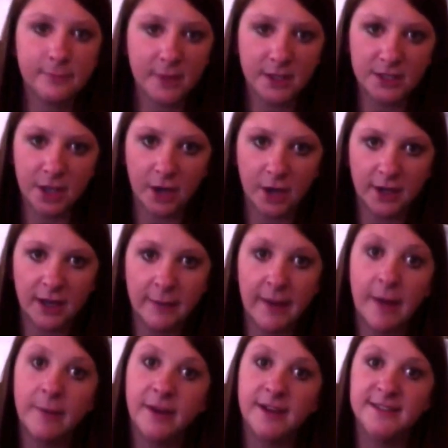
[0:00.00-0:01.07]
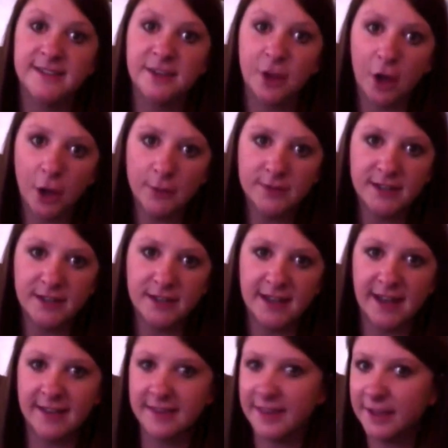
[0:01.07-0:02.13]
talking about, because the home study
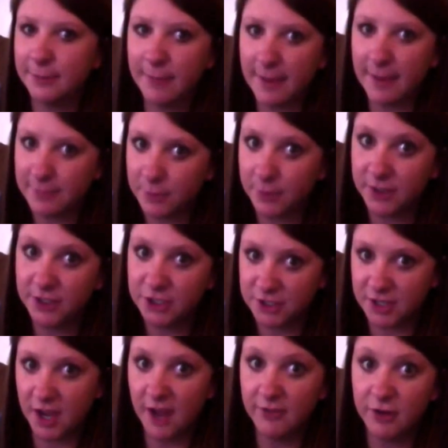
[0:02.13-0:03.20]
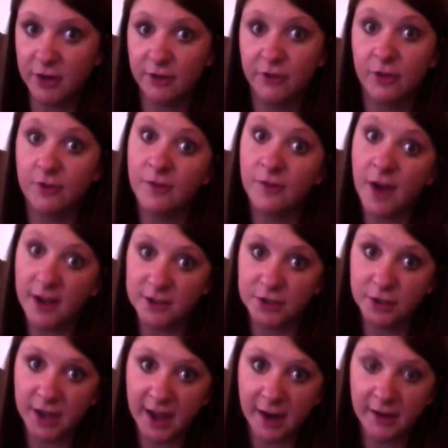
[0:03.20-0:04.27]
I think maybe would just cover for foster
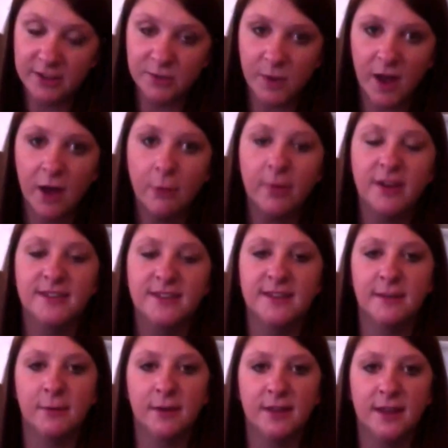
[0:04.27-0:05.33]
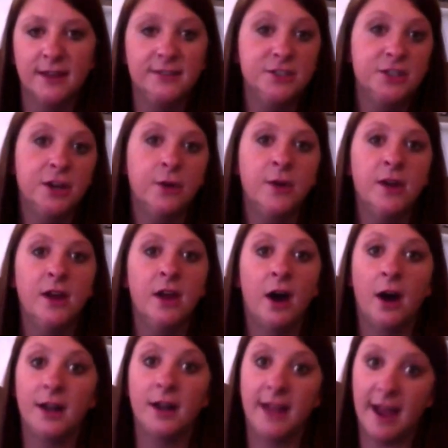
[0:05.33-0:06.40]
care as well, because there were things,
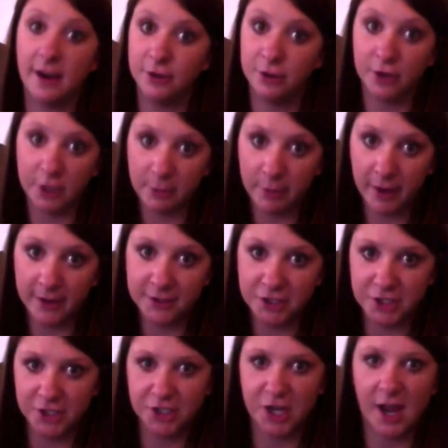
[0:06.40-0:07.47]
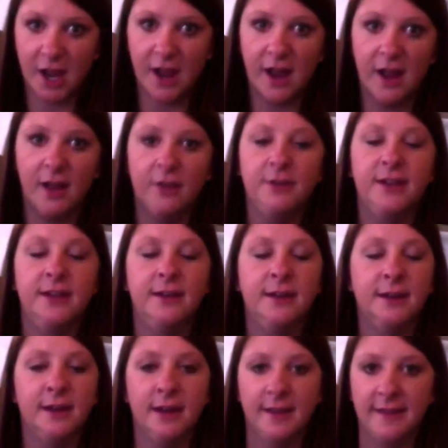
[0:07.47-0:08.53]
on how you're going to punish the child and
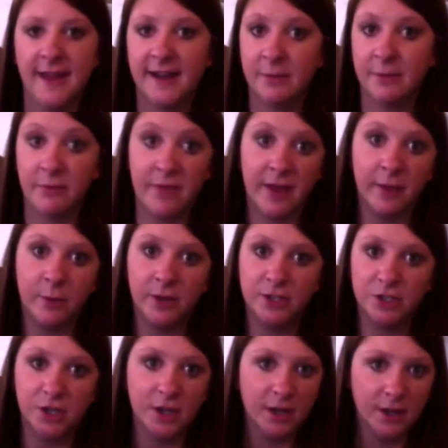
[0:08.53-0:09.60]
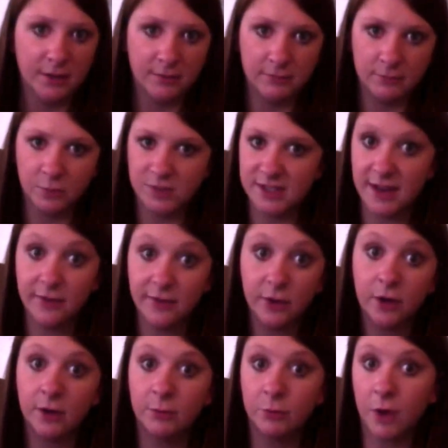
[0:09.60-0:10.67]
that type of thing, which was
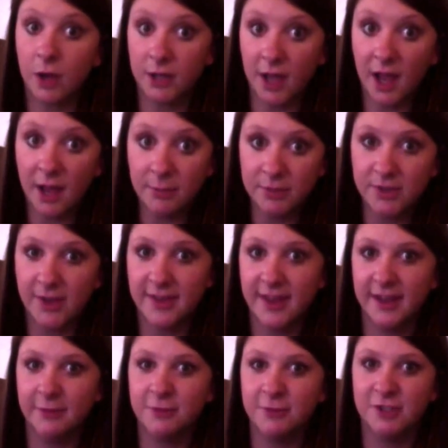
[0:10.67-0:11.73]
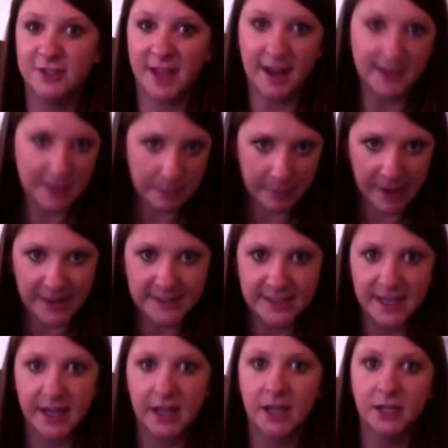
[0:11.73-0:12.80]
never brought up, so I think it was just kind of the
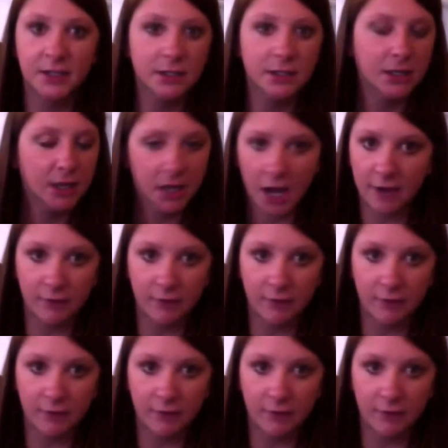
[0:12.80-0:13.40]
basic cover